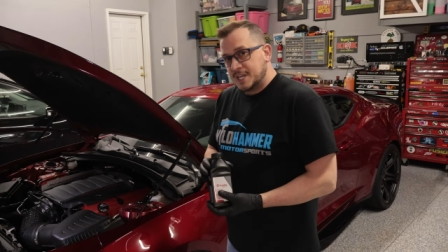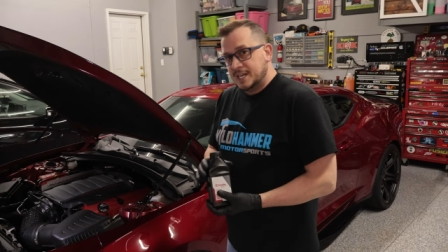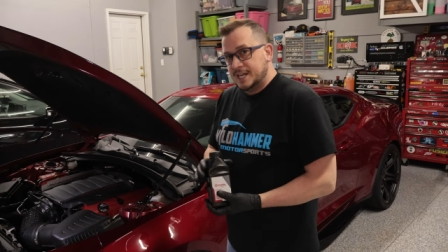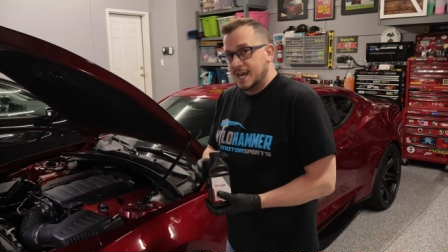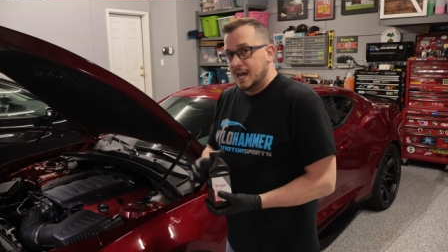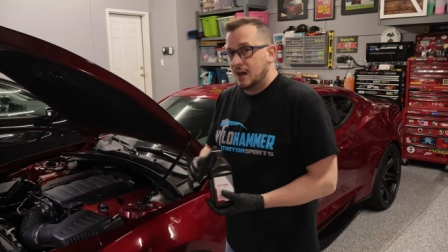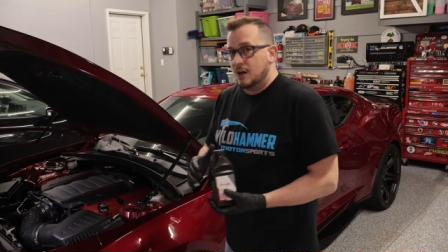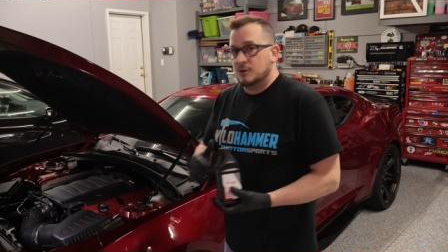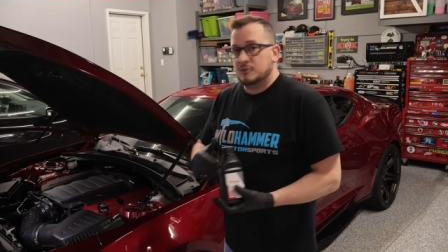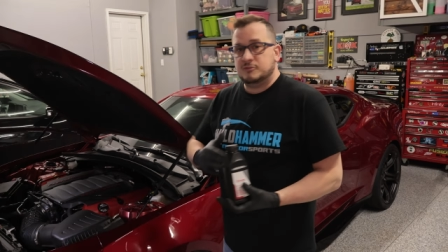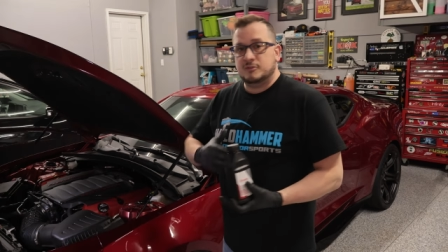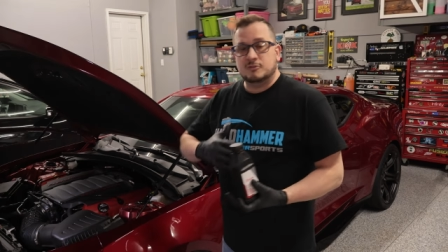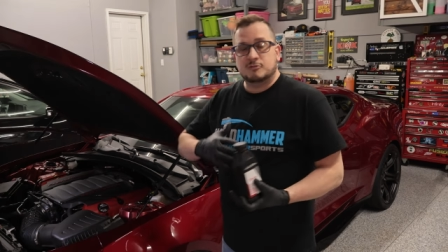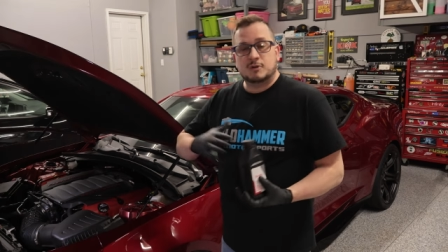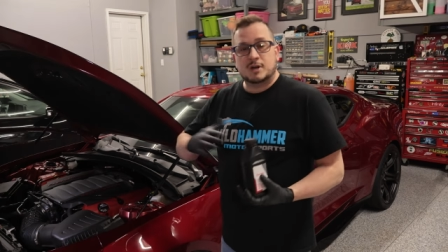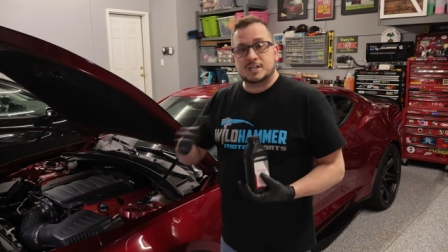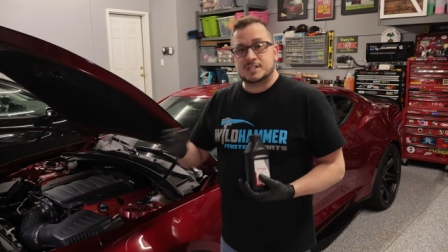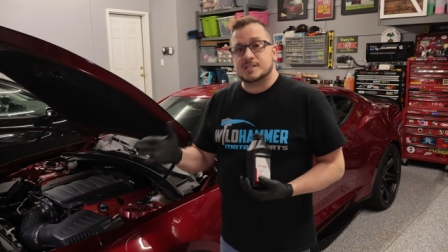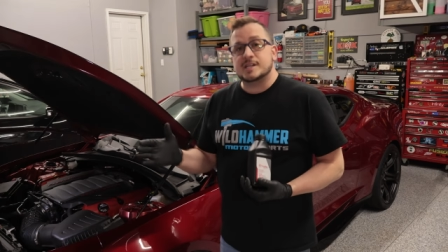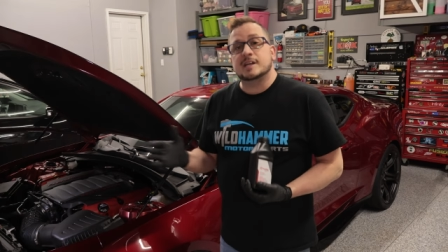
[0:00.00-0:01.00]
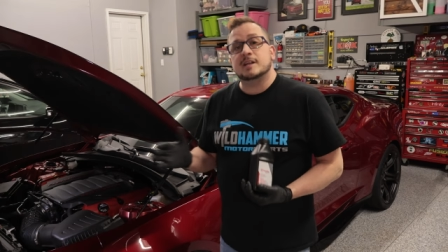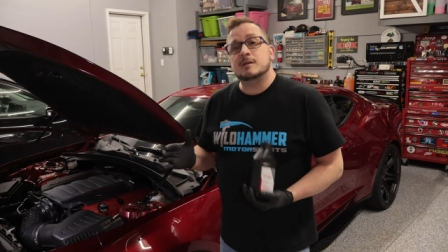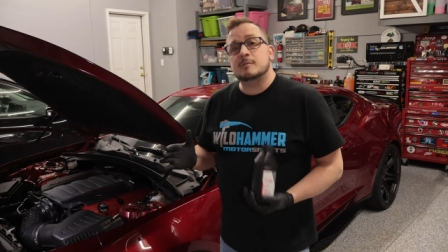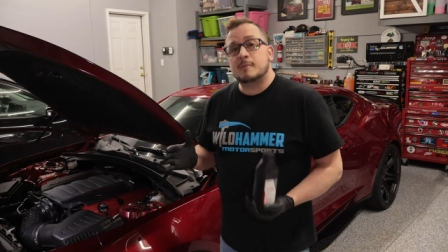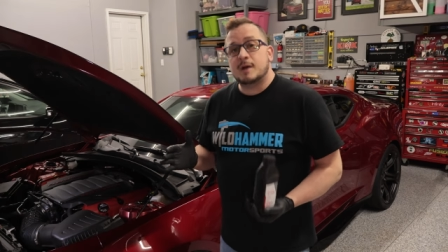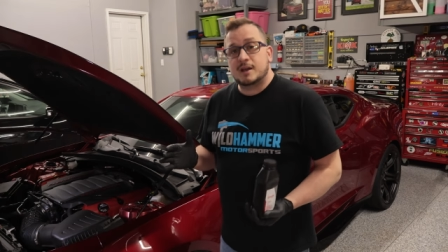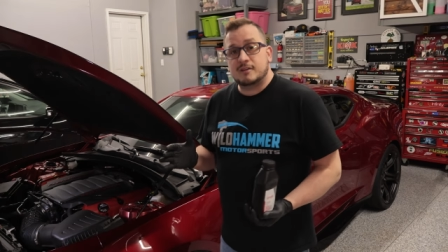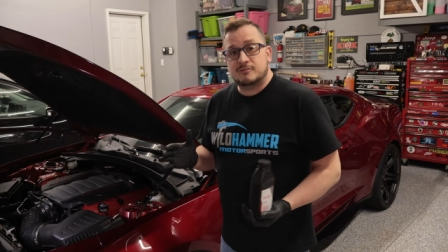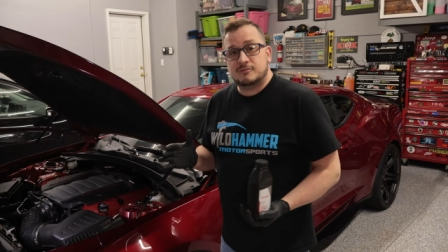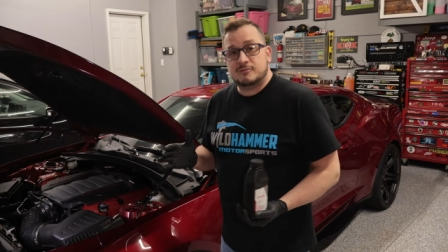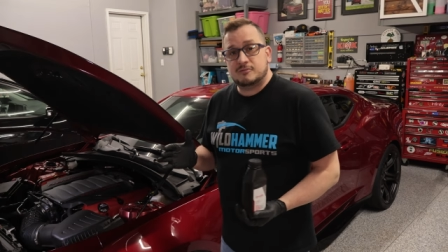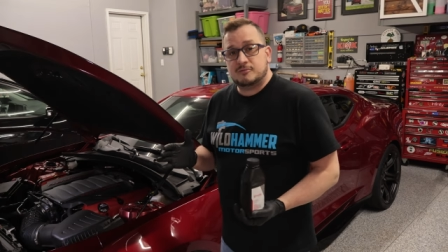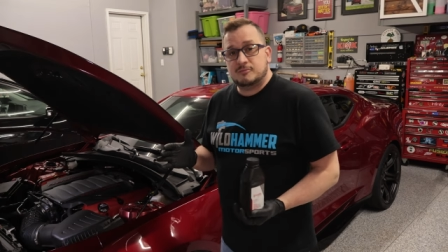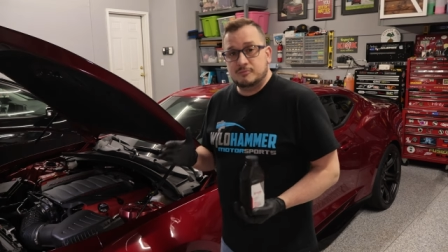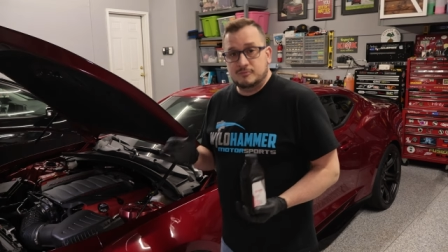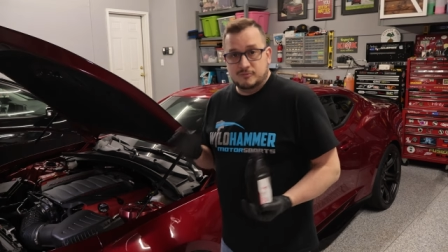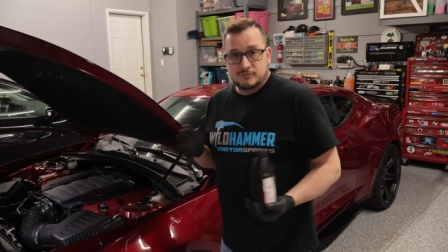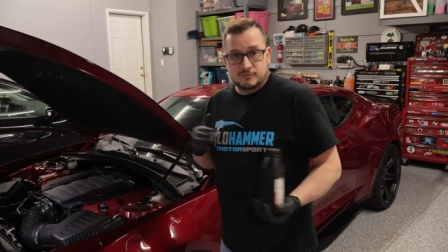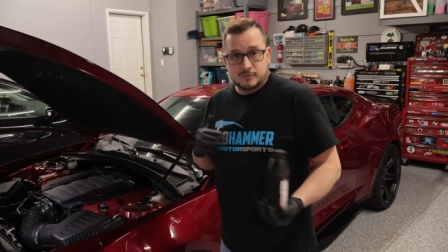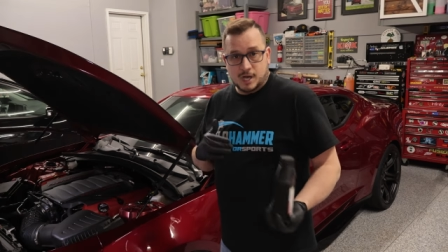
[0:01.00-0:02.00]
Now, if you've watched any of my
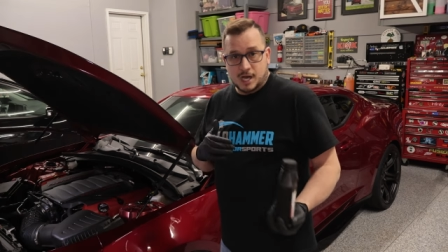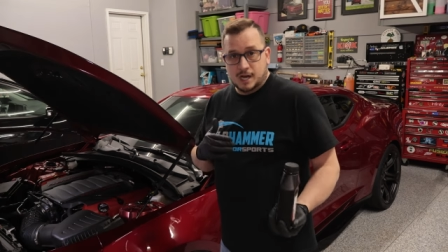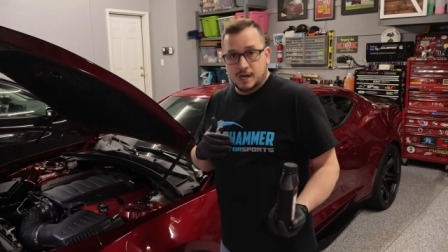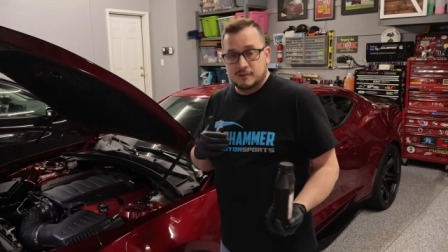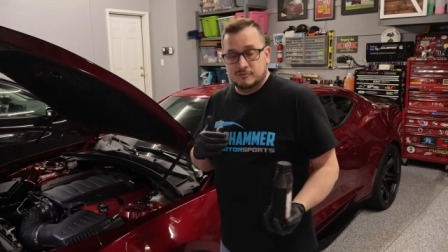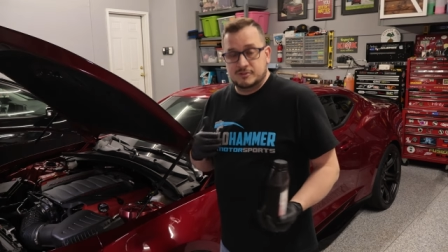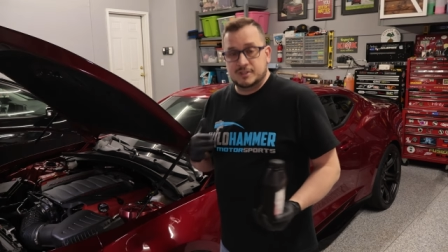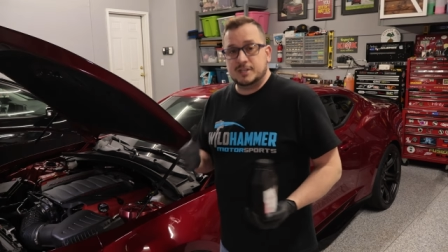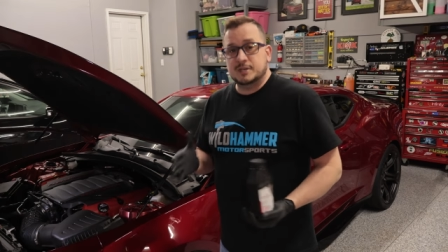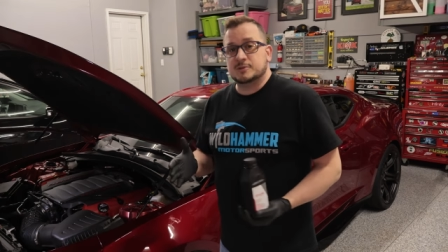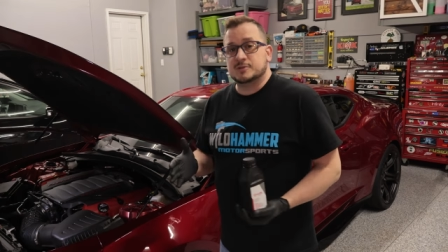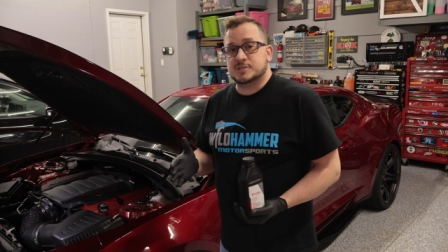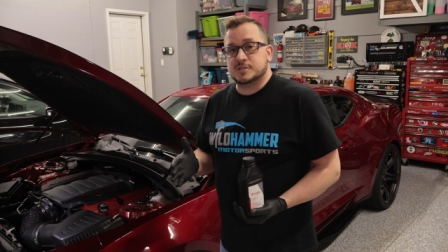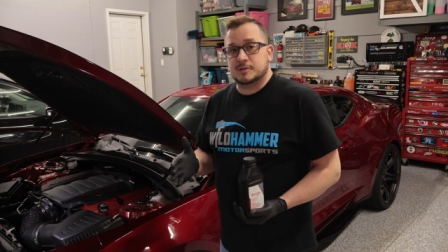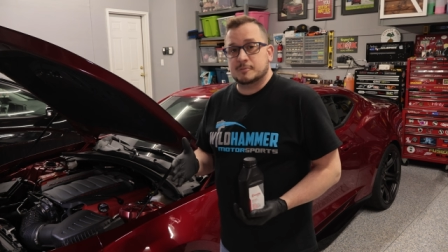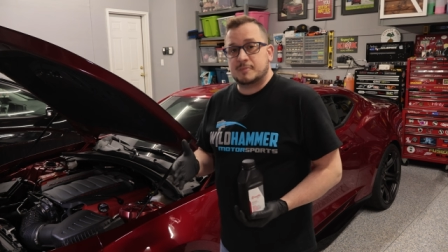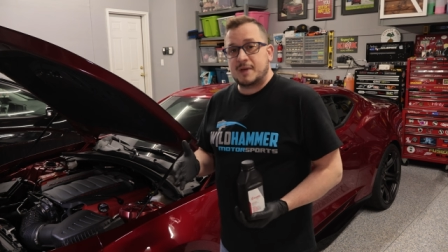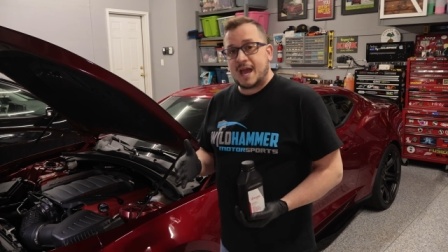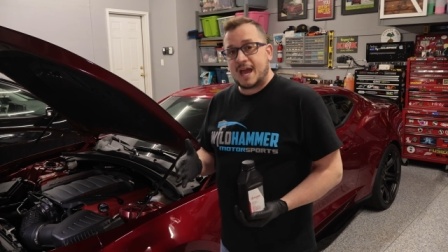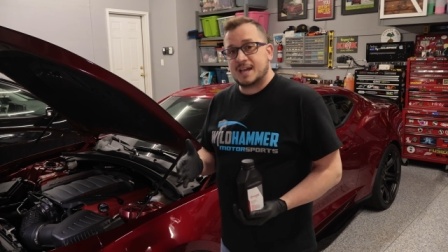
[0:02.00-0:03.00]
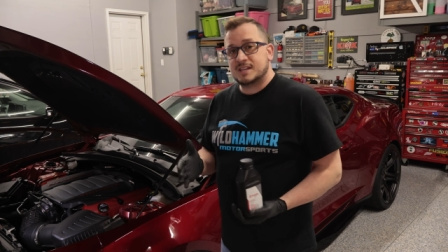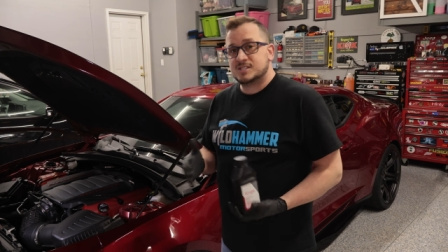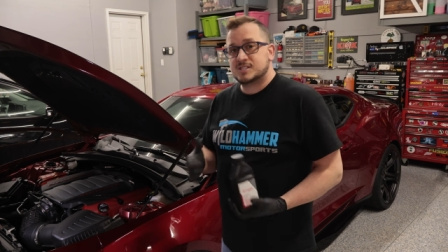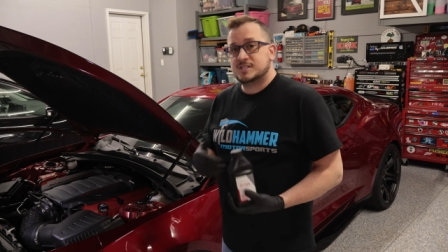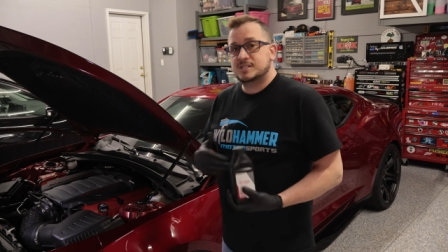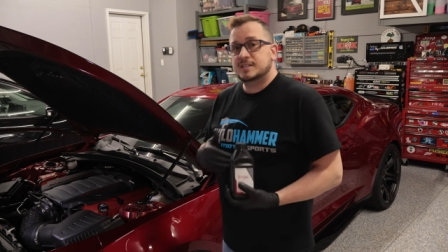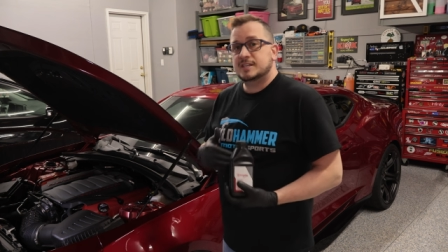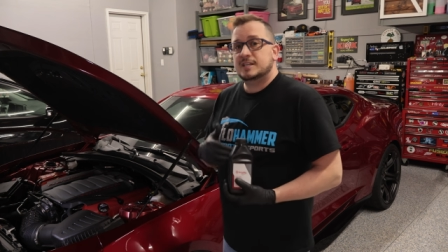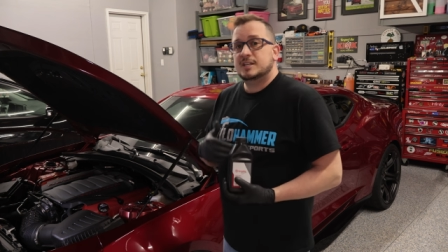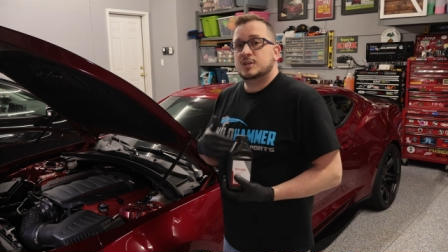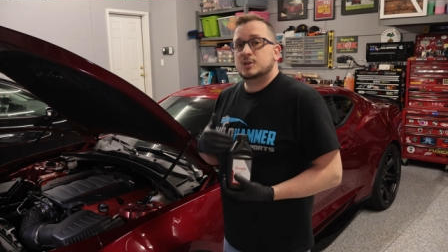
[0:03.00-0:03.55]
videos in the past,